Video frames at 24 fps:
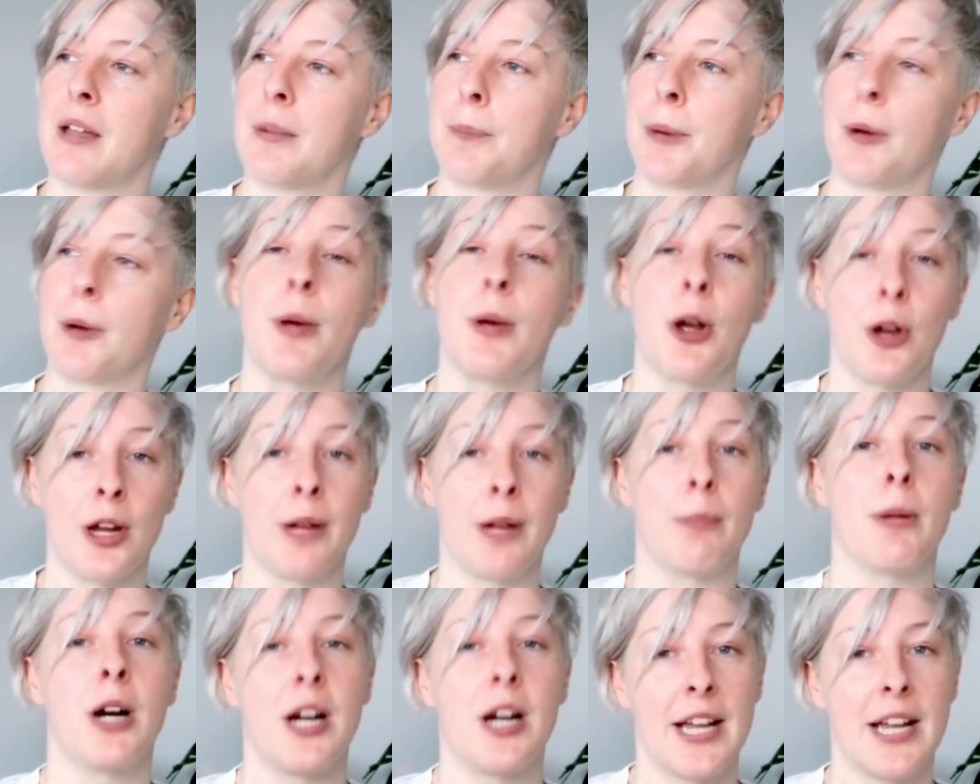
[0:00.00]
promoting
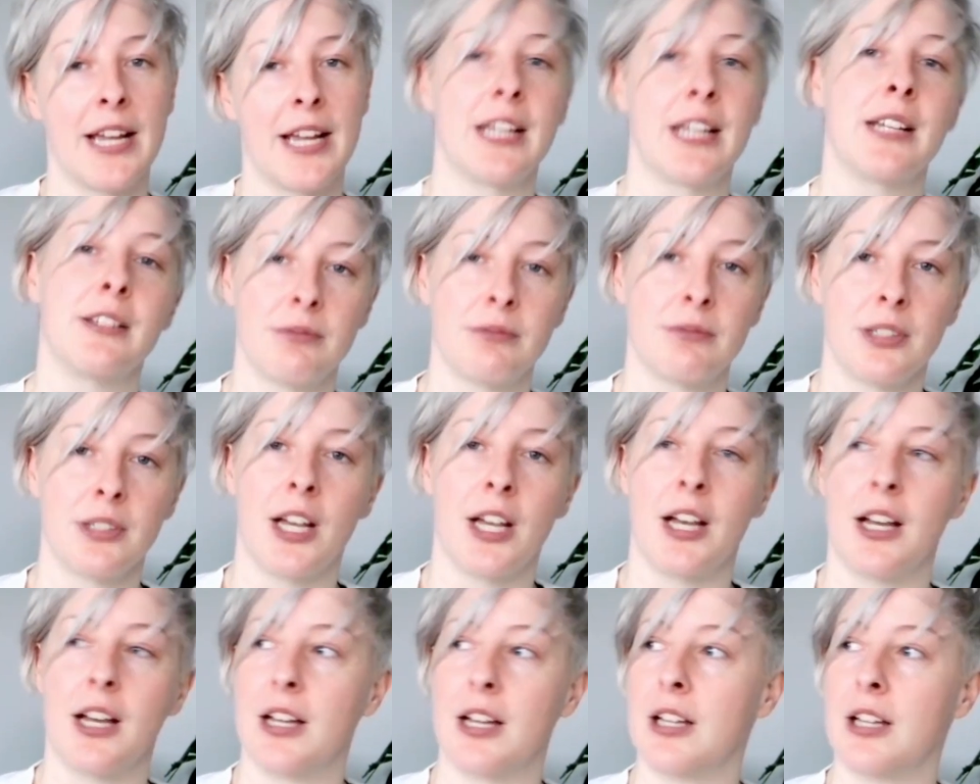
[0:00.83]
my
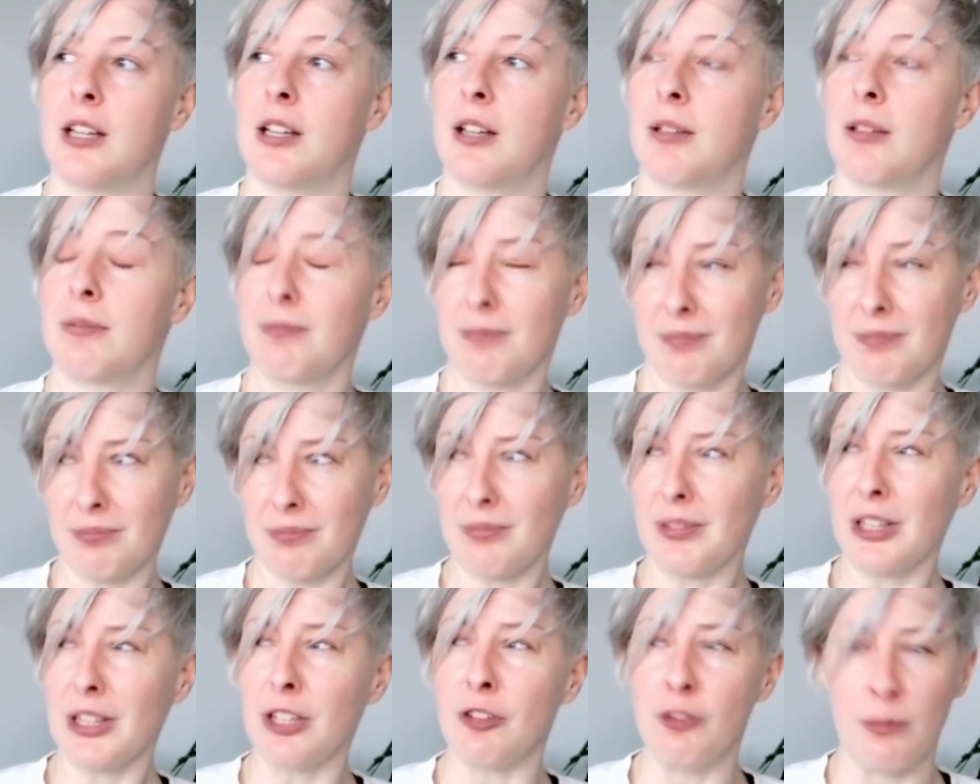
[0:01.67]

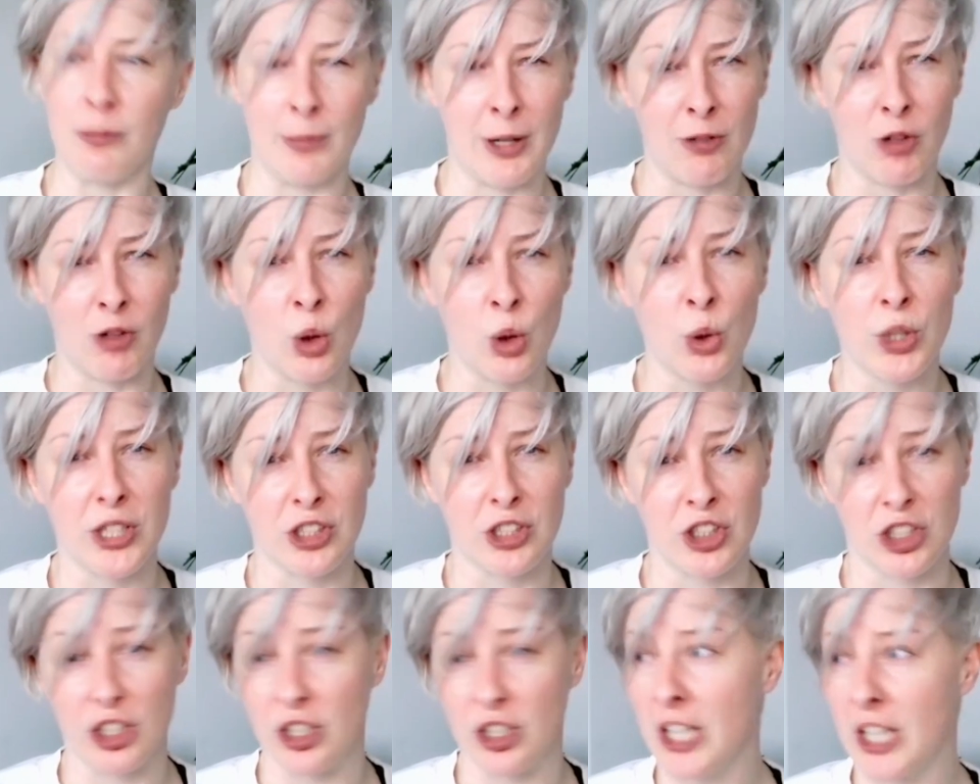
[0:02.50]
remote recording
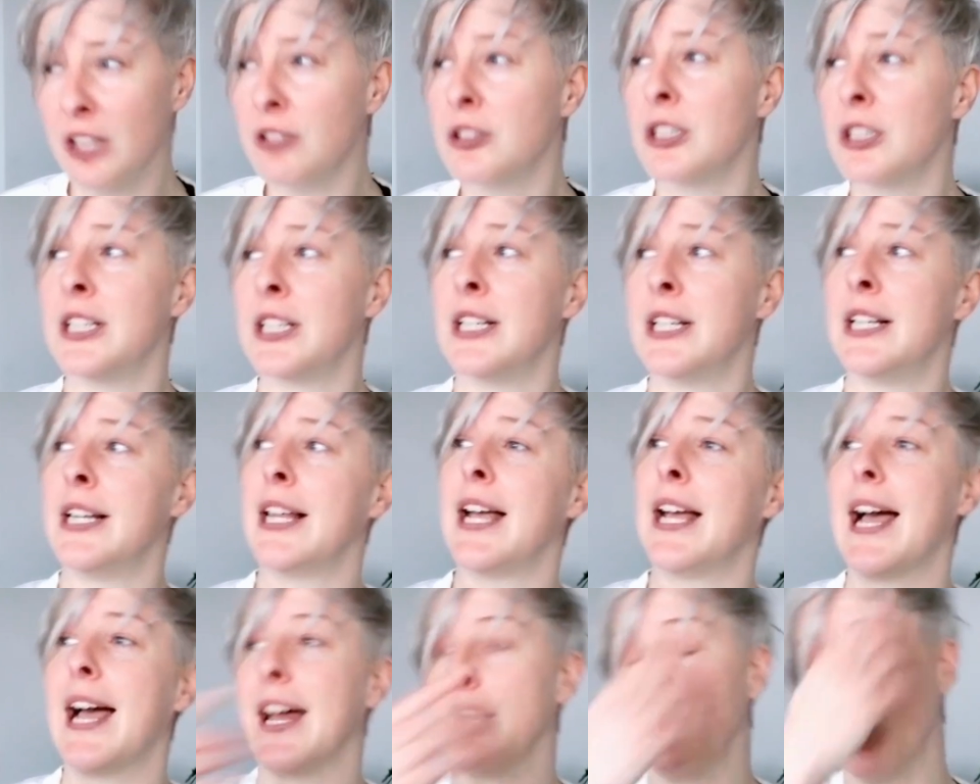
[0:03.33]
studio
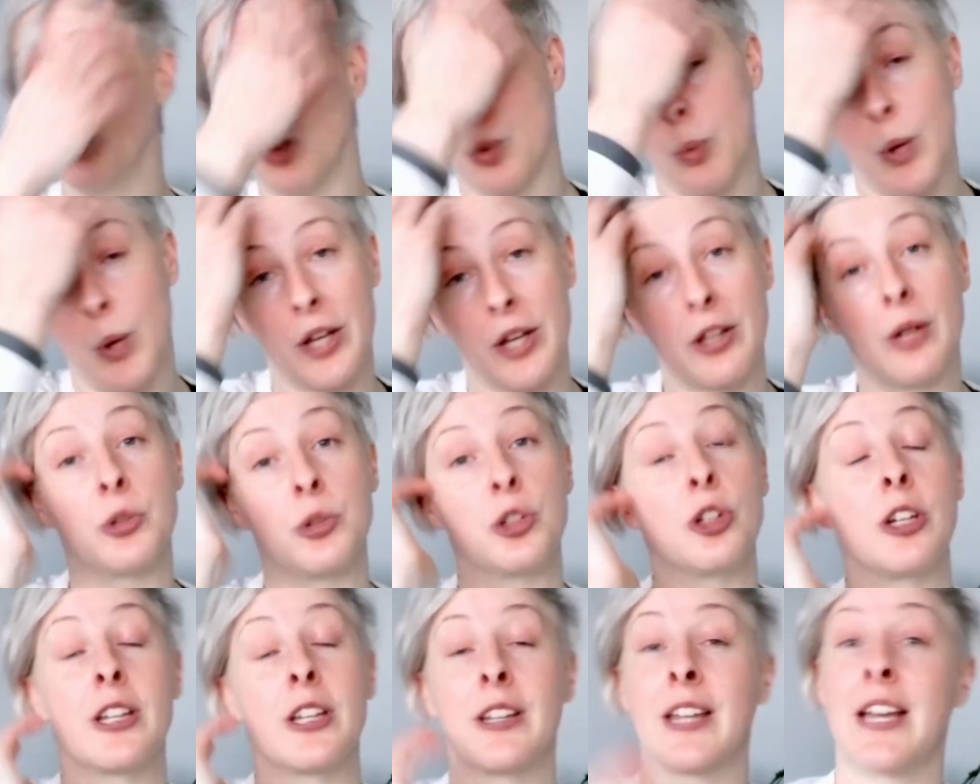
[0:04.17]
and all the work that I was
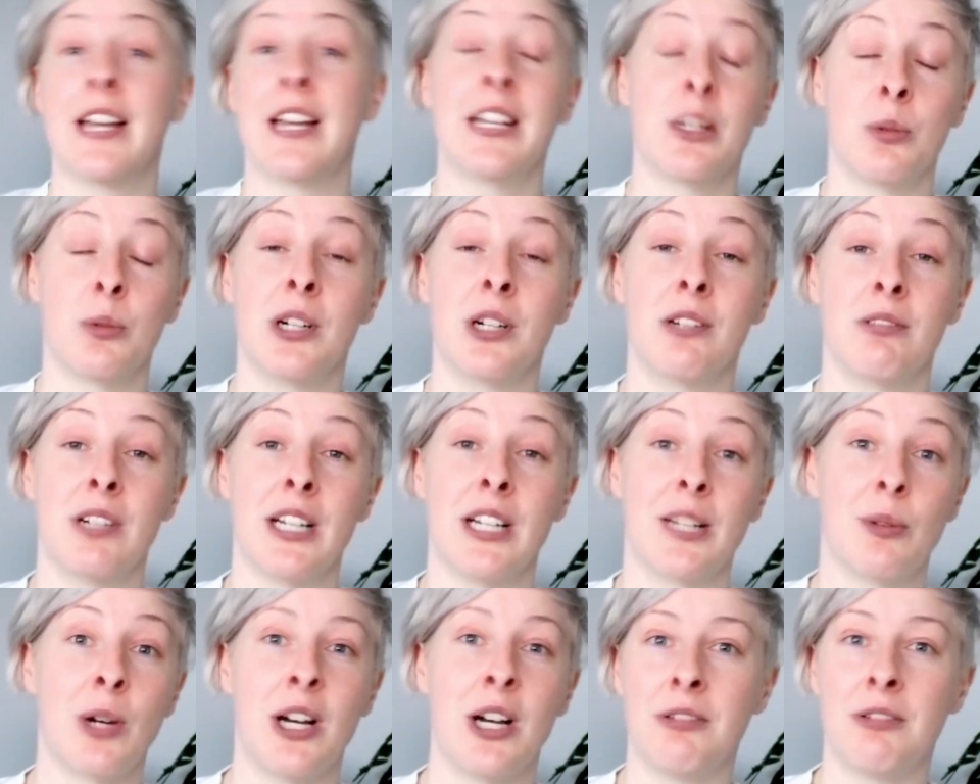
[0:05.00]
doing there, and it worked
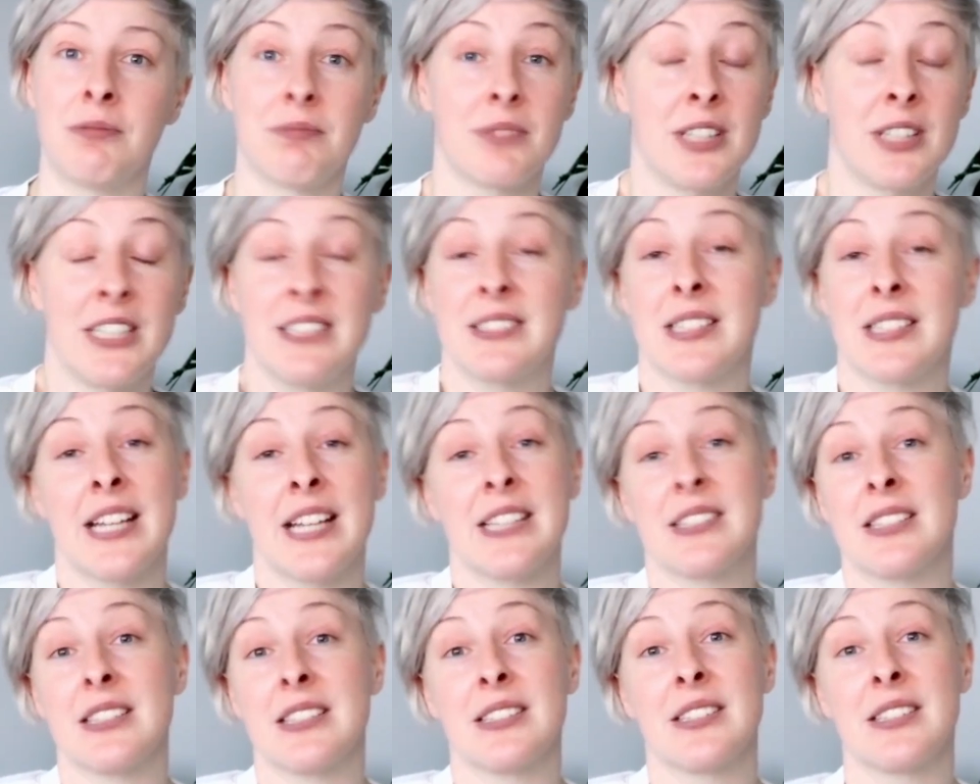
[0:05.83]
really well. These
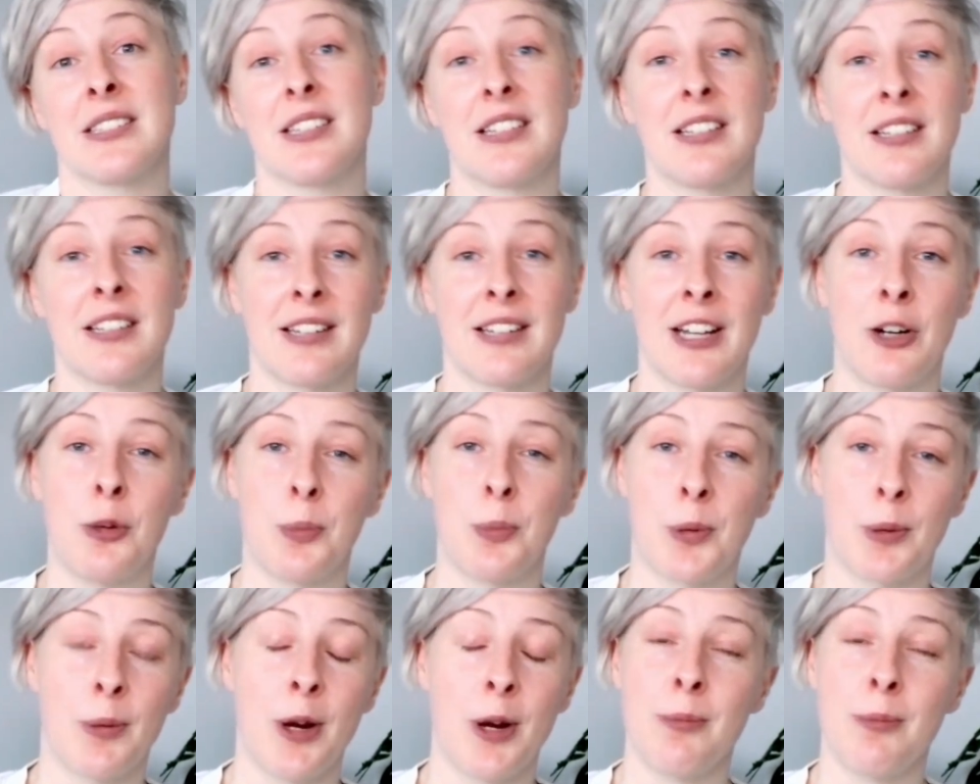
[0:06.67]
days it's to help
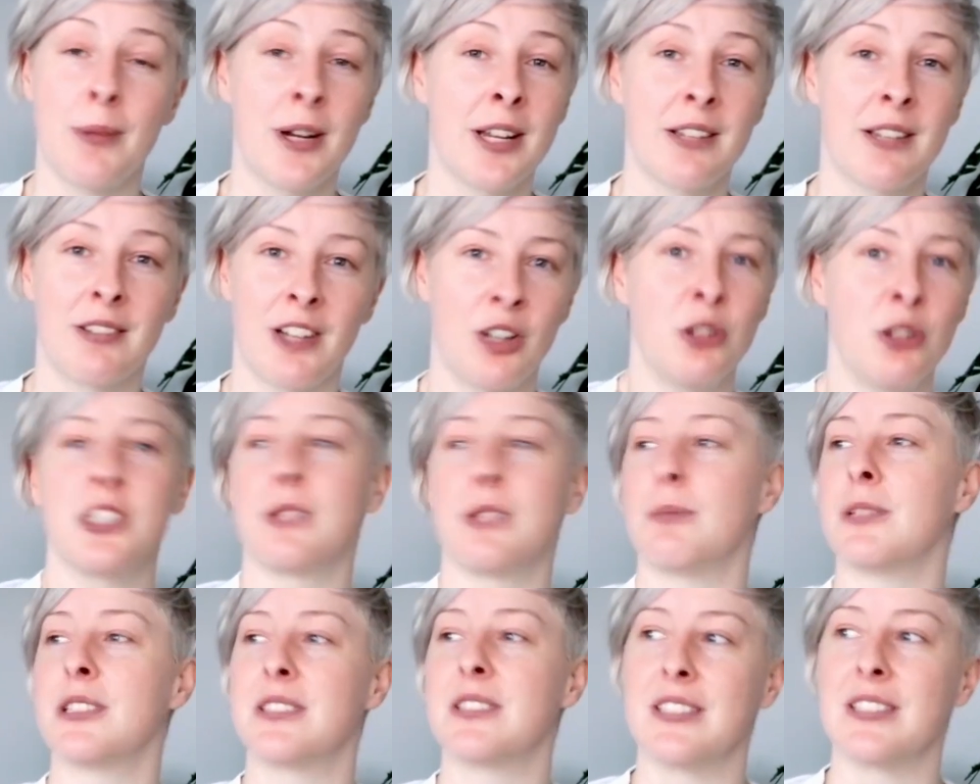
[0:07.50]
promote my coaching
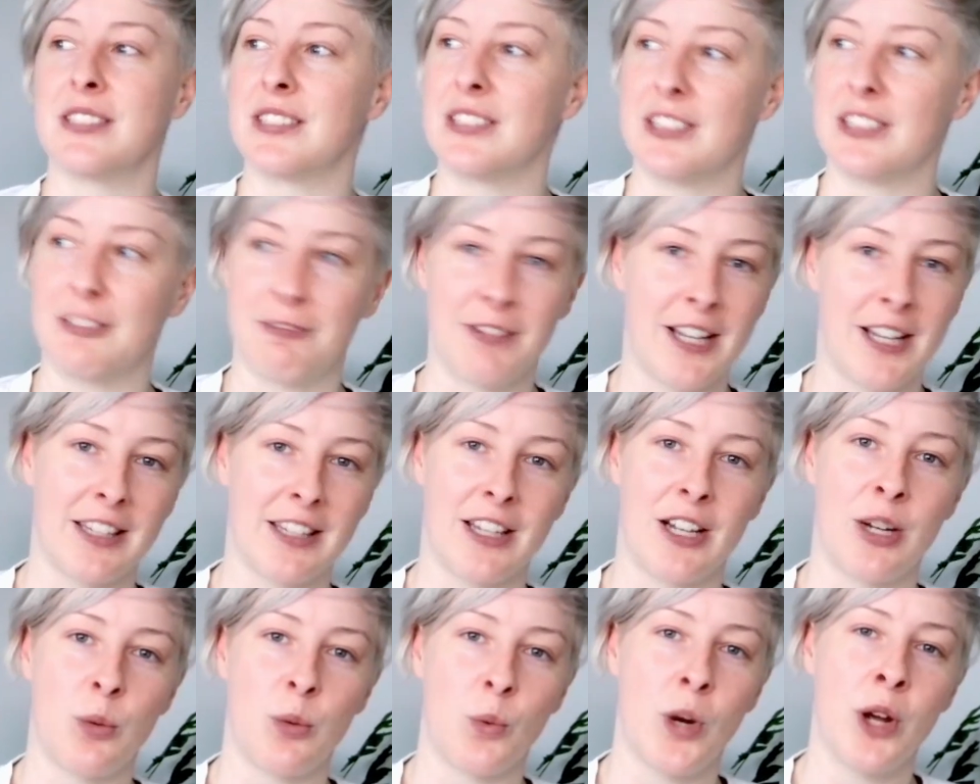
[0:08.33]
business and the fact that
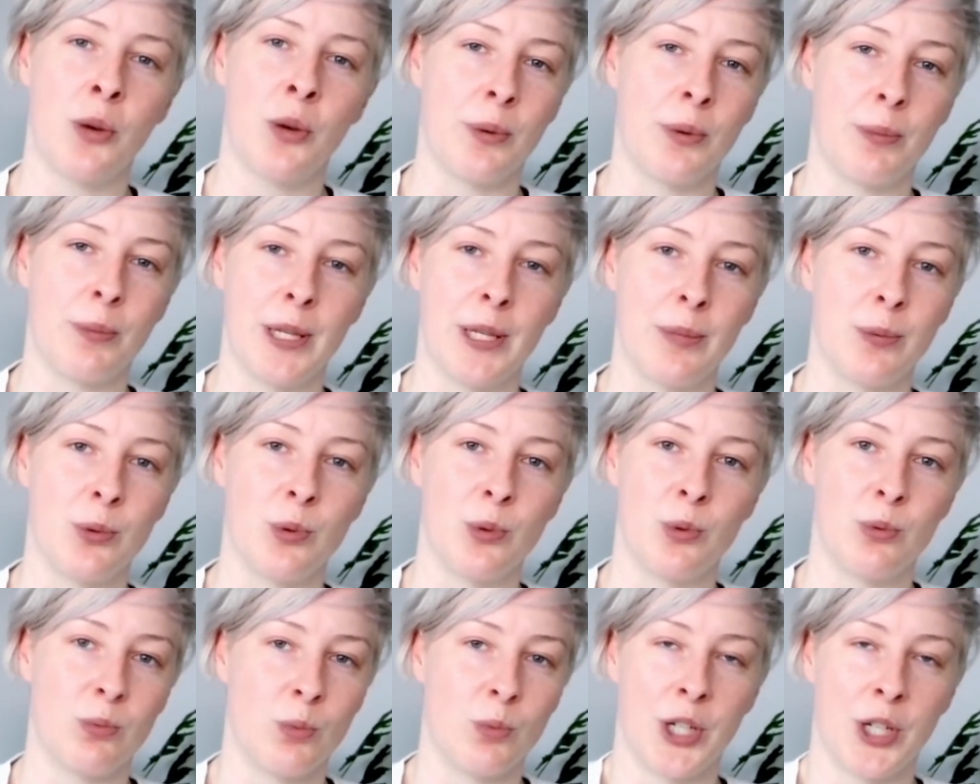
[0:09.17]
I work with
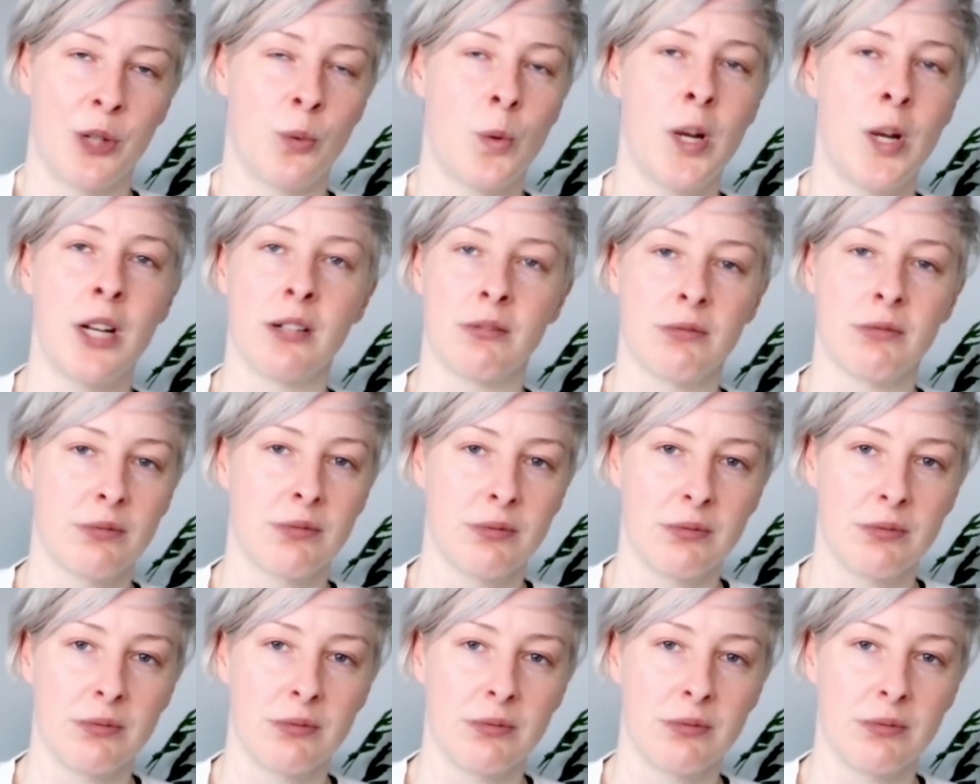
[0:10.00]
people one-on-one.